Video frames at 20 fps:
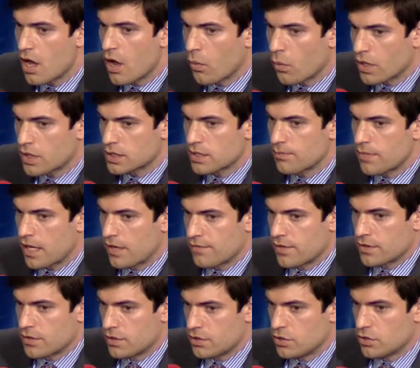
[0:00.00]
What is the
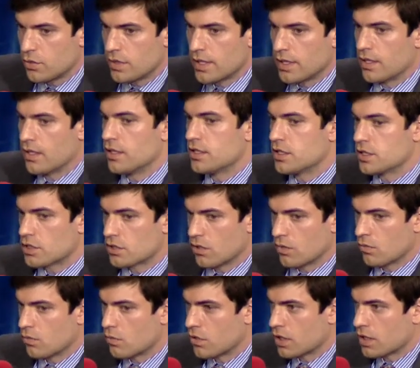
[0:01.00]
benefit to doing
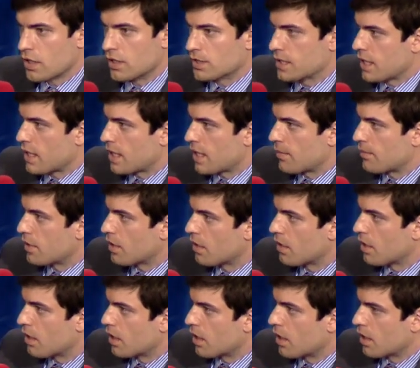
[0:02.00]
additional work on top
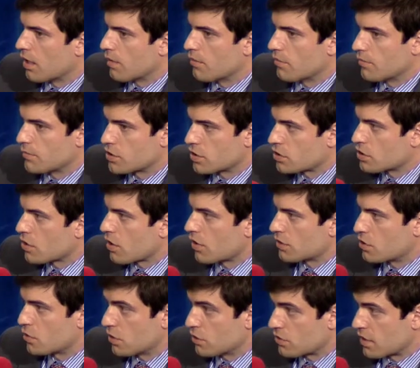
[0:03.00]
um, to, solve,
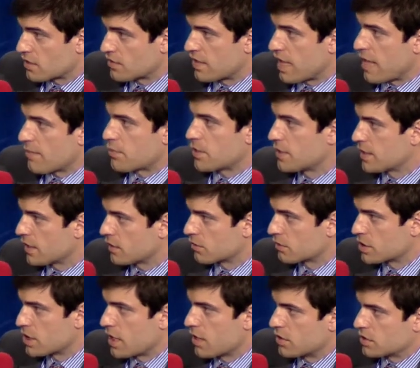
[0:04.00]
to address that particular
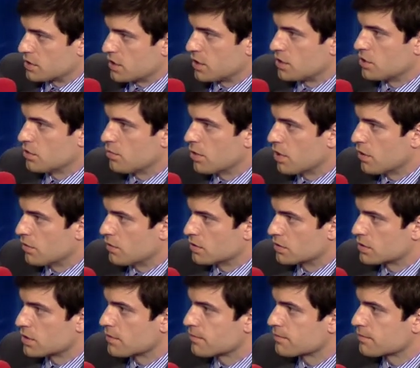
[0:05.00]
challenge that you posed?